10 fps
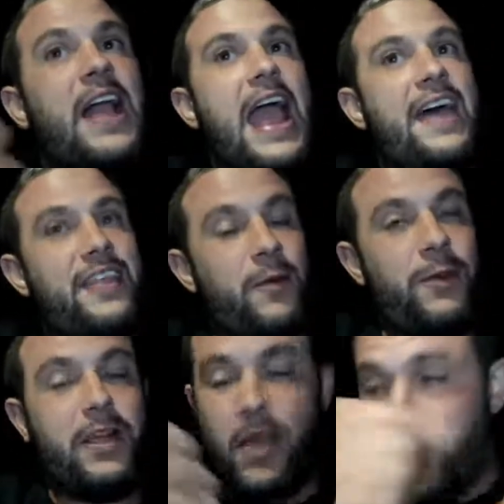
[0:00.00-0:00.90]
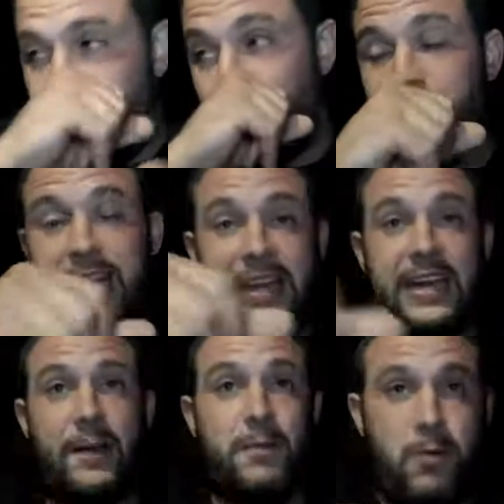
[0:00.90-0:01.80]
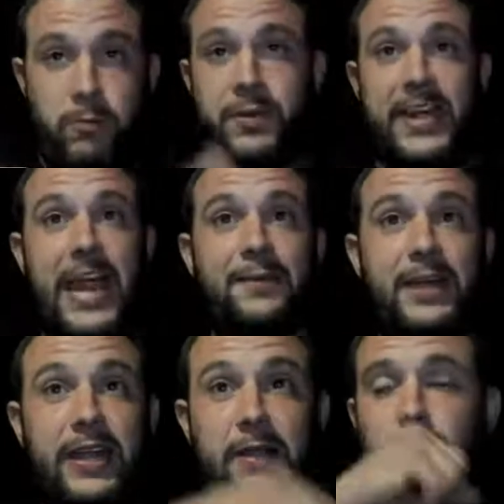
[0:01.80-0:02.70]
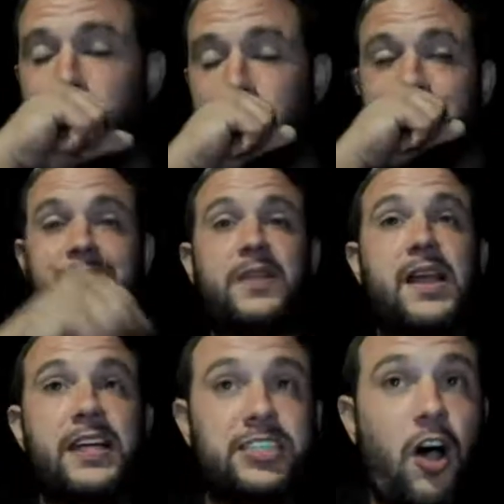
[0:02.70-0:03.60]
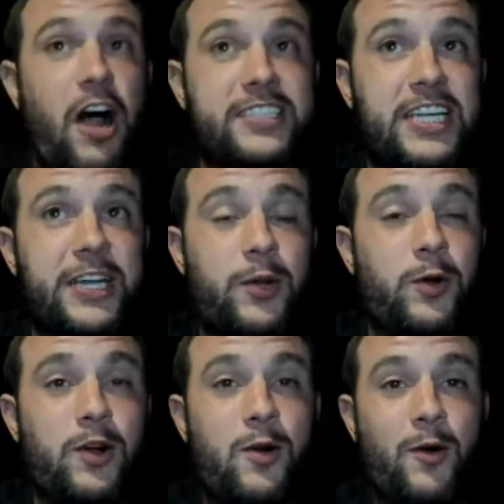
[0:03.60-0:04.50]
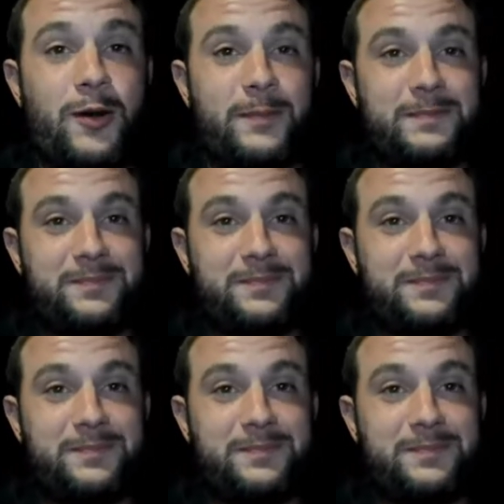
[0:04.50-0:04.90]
And then we we ended up naming it Toxic Unicorn.